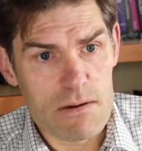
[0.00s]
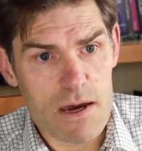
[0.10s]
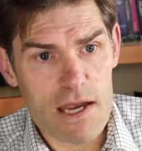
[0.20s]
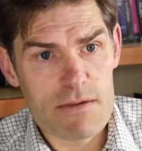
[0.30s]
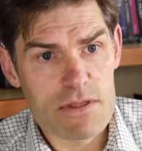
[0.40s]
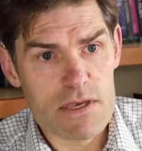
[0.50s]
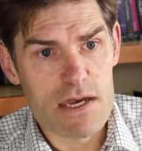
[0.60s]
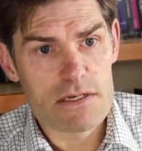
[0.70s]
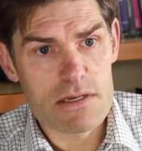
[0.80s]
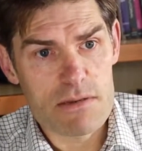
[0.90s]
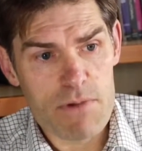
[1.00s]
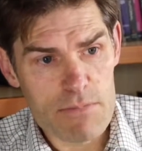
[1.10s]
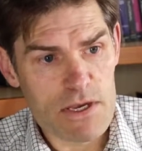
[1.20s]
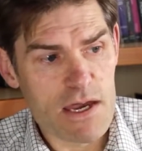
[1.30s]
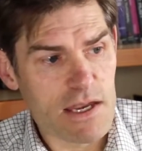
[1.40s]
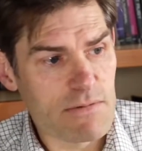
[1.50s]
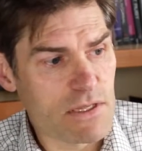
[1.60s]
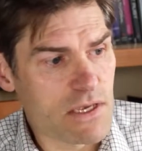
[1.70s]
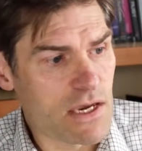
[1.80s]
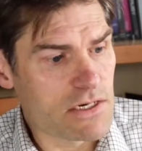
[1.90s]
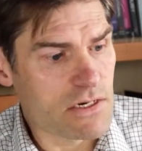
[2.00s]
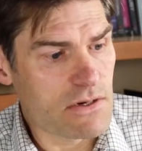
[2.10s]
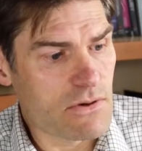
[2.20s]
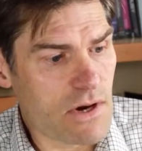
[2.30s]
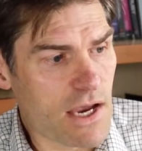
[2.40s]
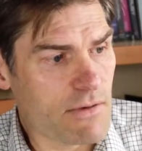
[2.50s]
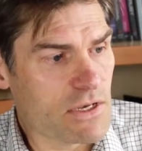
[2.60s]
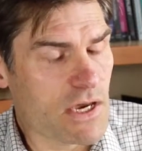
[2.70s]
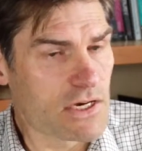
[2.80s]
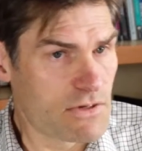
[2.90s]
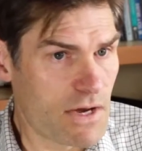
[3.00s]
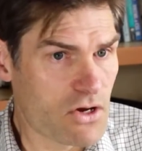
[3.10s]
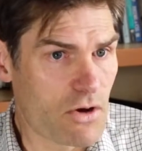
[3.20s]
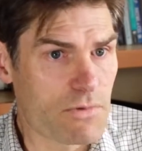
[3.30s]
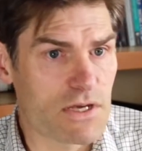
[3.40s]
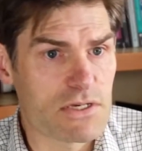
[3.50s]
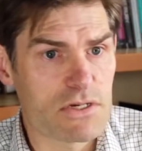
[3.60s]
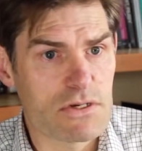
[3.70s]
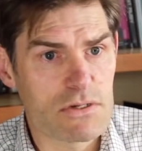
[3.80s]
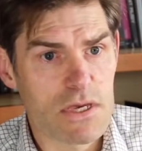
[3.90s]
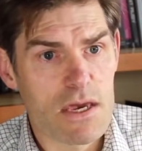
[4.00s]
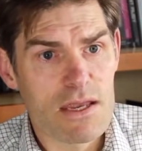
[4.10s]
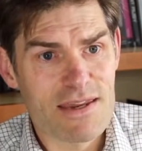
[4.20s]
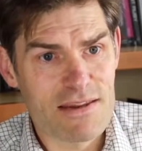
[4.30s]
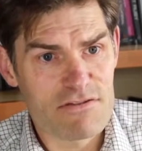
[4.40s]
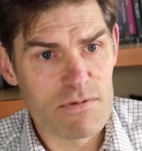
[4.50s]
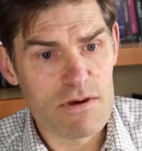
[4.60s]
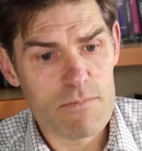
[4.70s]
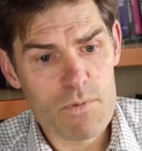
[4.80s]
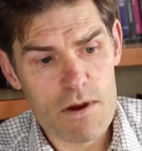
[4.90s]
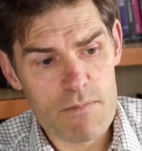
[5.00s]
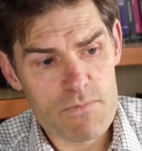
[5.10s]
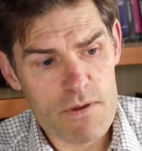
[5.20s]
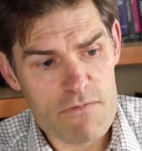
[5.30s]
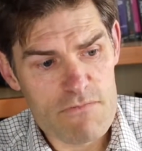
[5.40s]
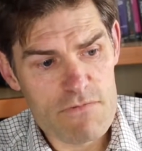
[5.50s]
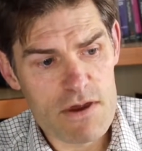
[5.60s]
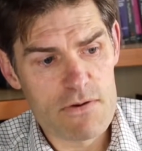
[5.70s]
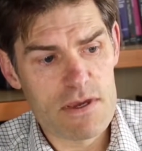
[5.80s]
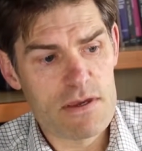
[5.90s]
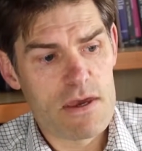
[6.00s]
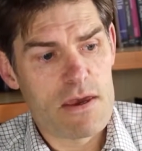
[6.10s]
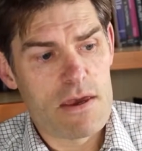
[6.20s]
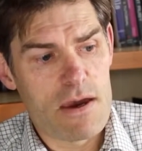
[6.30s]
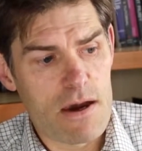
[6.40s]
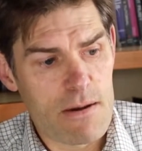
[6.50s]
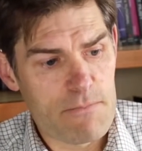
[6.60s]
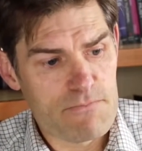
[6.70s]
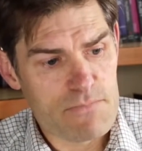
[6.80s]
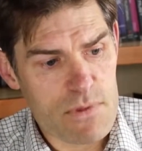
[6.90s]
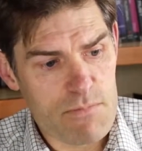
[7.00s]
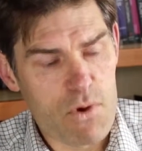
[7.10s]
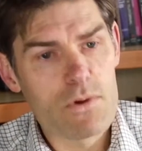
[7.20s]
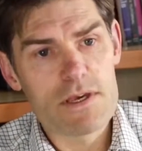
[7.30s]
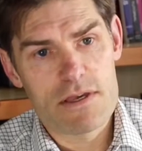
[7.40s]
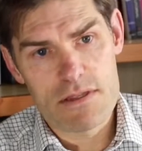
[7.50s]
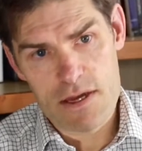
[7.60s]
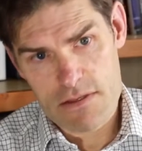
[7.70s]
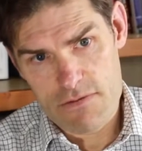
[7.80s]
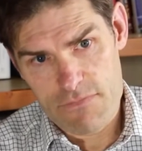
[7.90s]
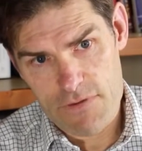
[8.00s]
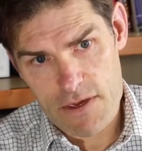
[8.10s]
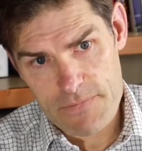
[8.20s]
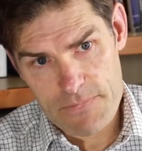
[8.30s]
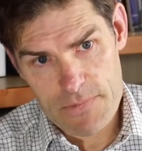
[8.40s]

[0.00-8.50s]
Argumentation, public argumentation, or argumentation about complex issues tends to be a very poorly conducted affair.